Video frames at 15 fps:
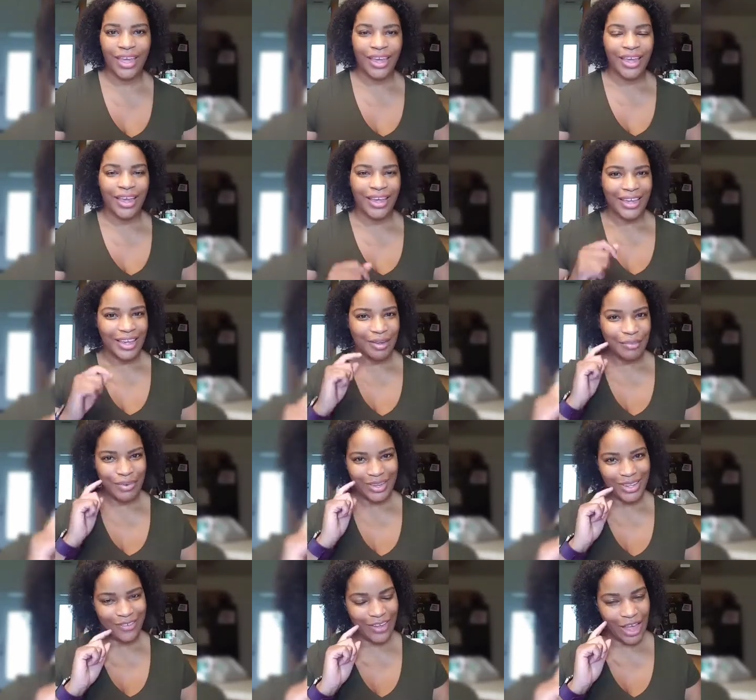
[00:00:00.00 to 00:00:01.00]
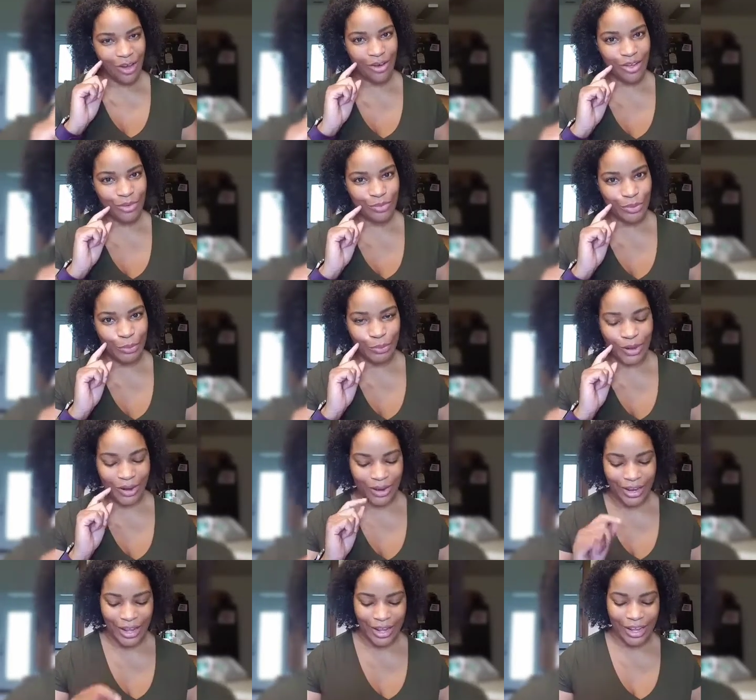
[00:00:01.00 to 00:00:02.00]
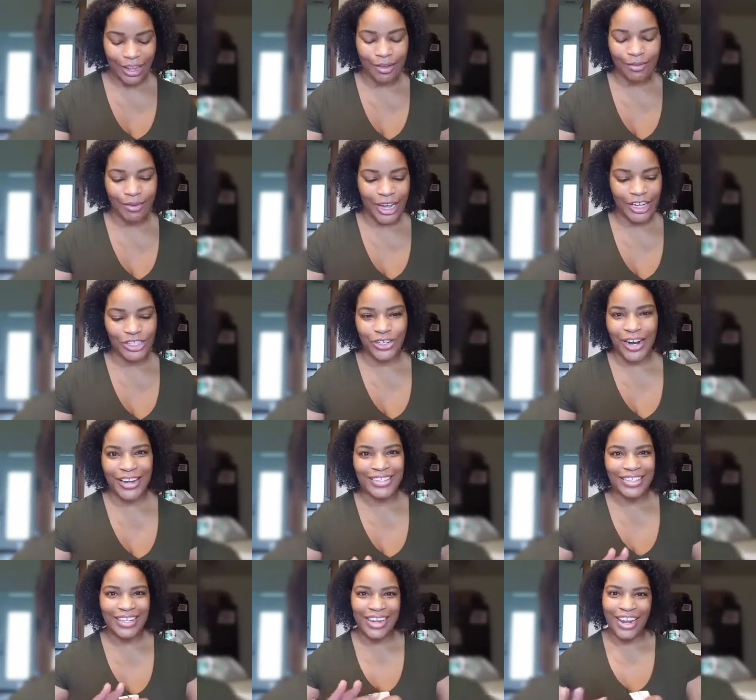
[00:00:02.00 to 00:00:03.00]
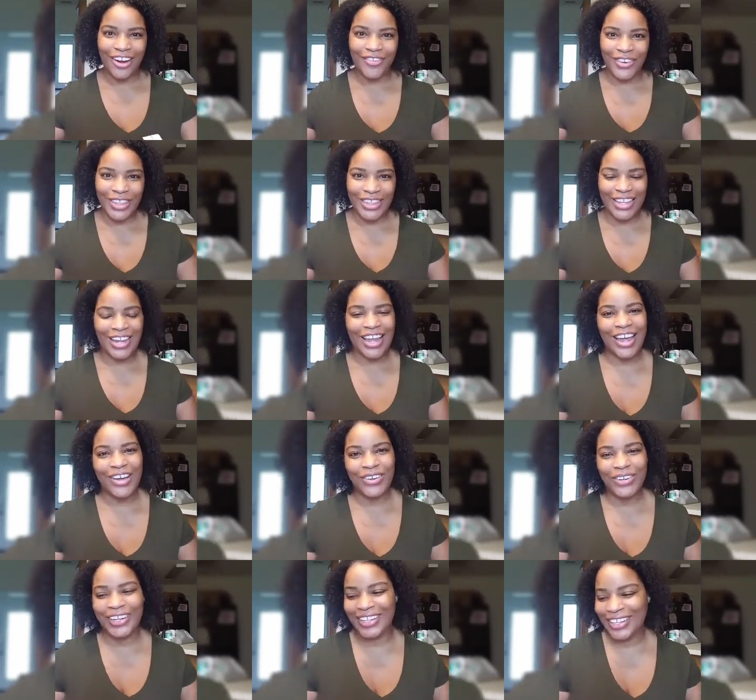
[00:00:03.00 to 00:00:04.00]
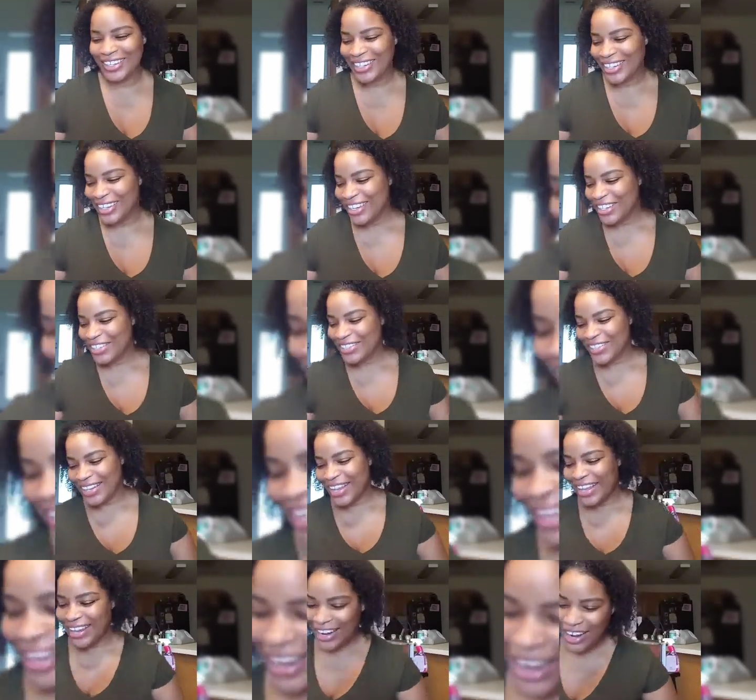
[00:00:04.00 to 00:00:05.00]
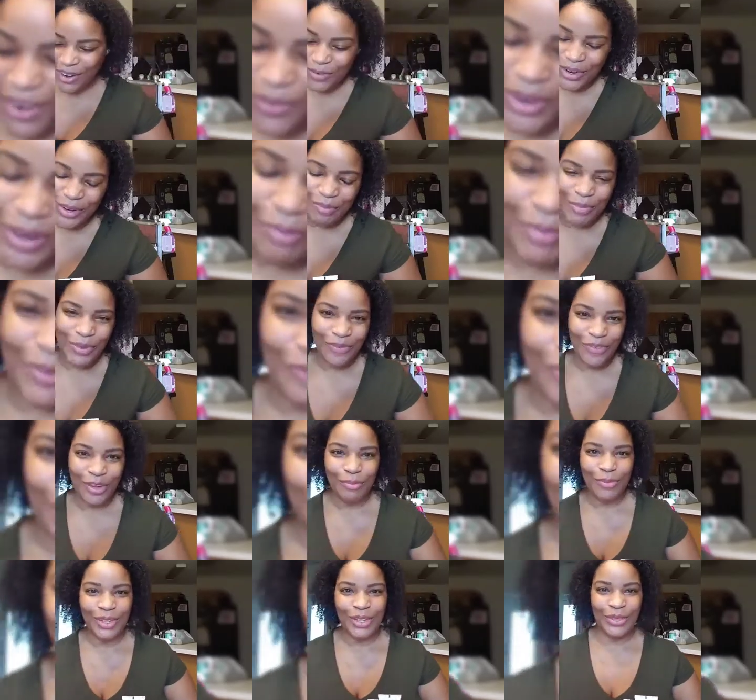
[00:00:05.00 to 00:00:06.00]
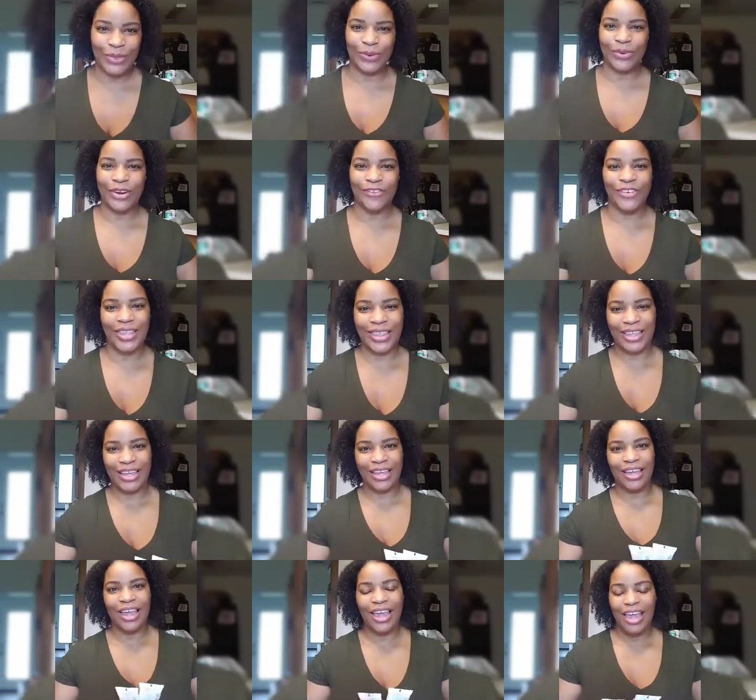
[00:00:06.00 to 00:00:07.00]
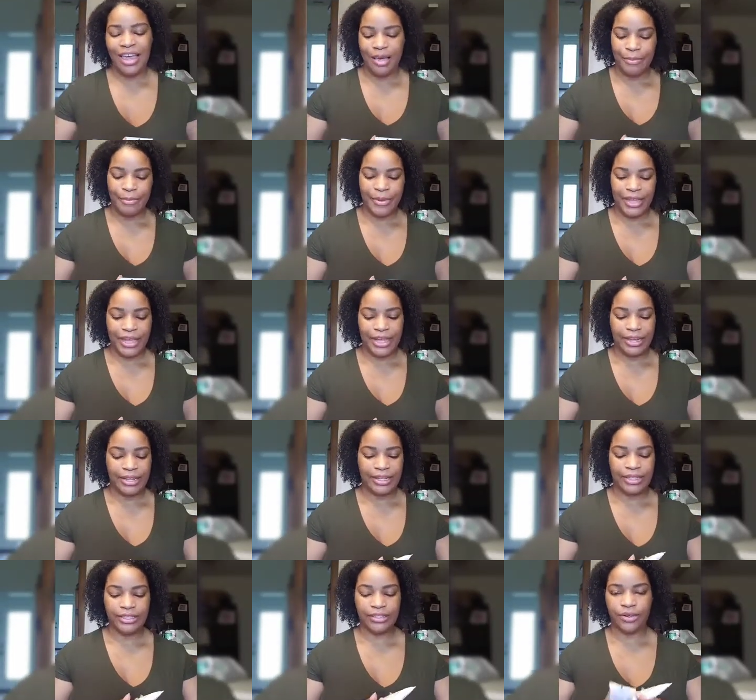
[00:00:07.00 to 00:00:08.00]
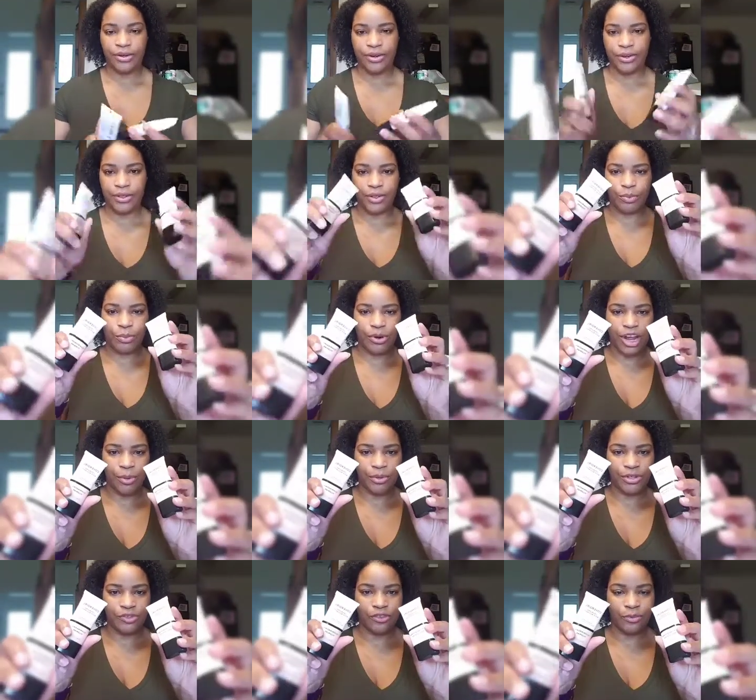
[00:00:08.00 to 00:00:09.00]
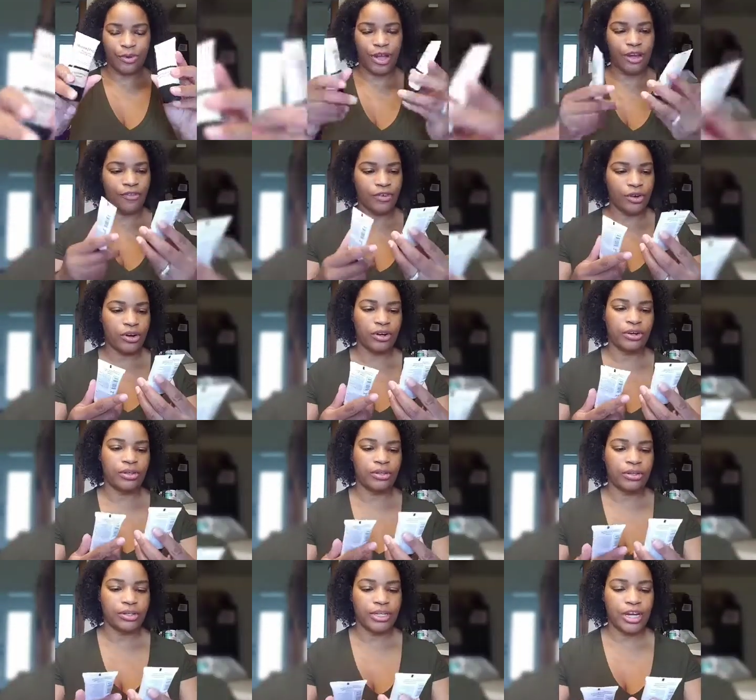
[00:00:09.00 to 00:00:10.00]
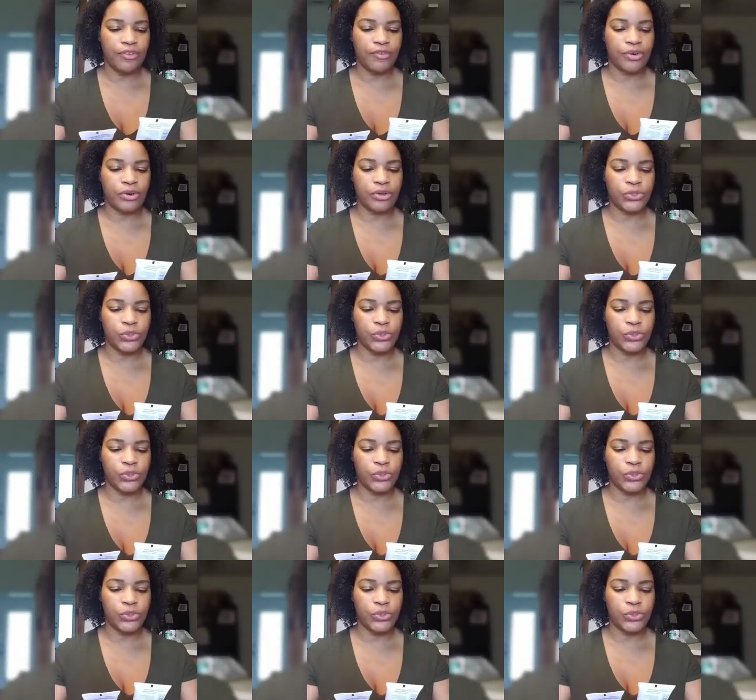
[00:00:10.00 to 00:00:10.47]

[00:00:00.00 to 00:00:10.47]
Can't believe how unprepared I am. I tried to lay everything out so that I wouldn't be fumbling through everything. But these are the primers from CoverGirl. CoverGirl